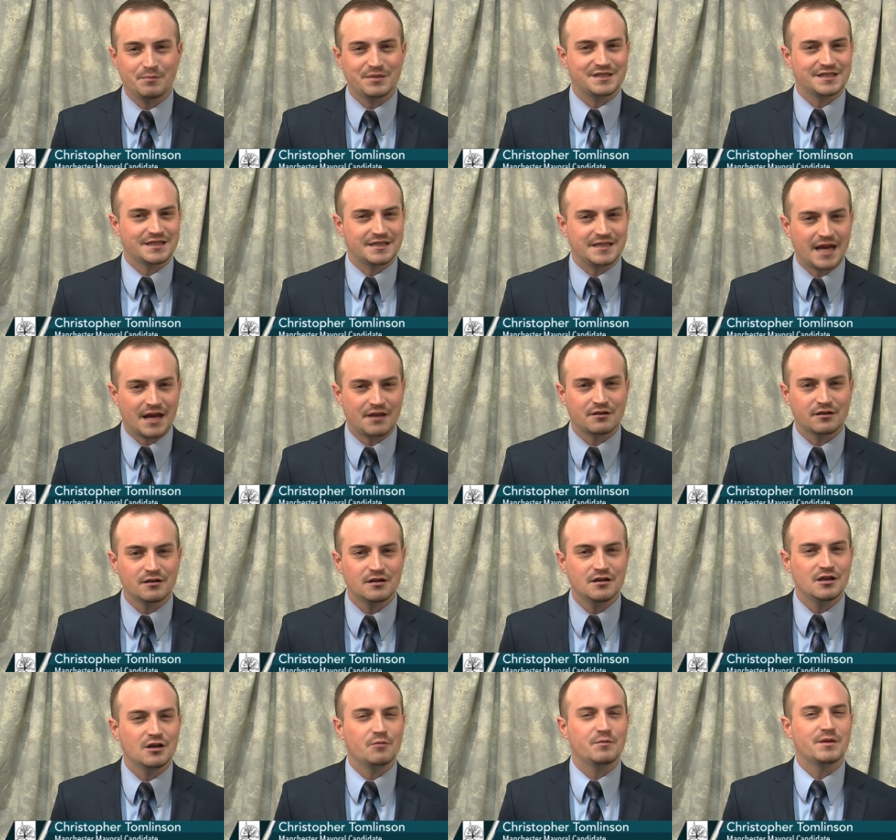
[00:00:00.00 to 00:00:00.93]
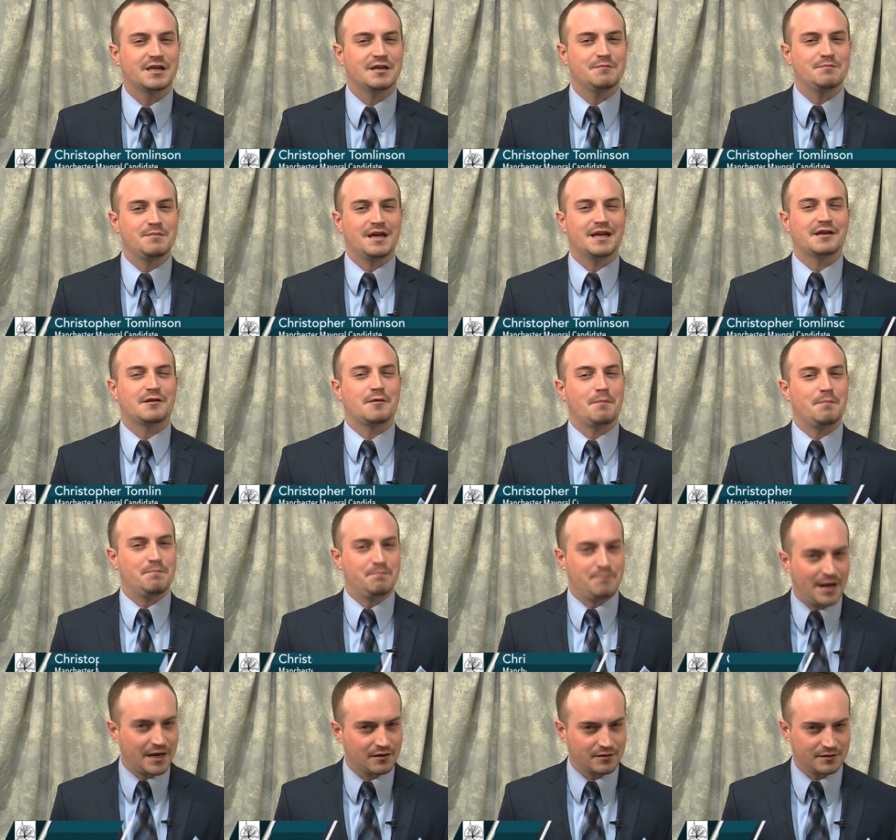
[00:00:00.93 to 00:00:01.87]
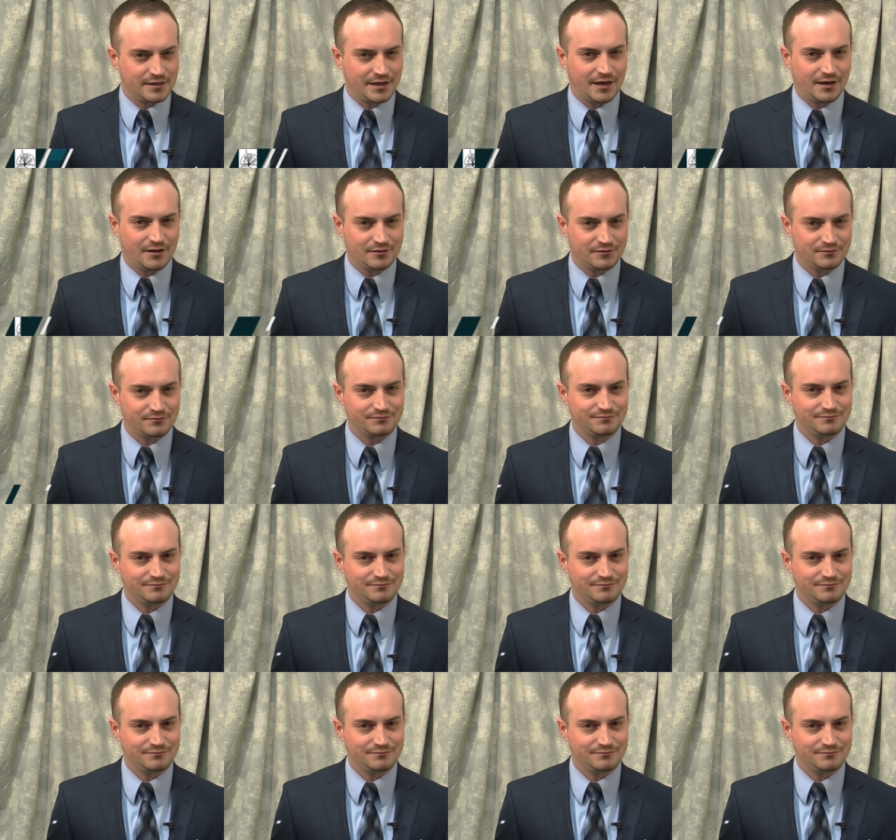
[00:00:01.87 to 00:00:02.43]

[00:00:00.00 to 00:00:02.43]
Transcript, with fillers: but together we can make it a better town.